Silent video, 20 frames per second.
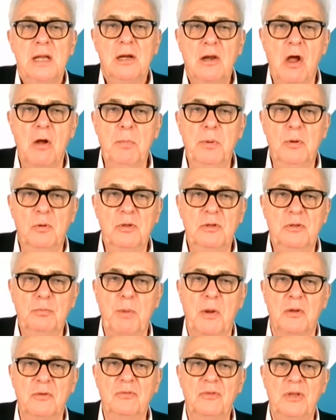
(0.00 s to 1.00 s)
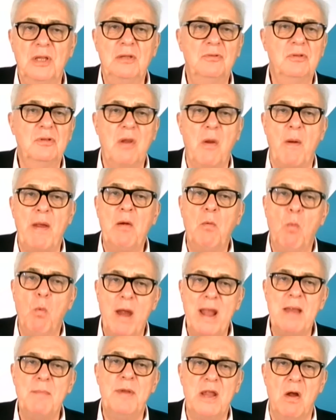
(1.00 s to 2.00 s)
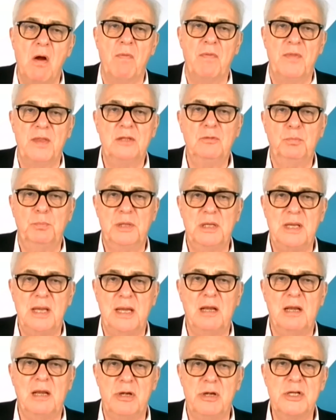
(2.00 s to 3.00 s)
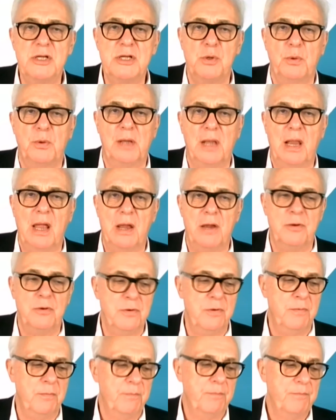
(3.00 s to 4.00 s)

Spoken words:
global responses going way beyond this particular issue alone.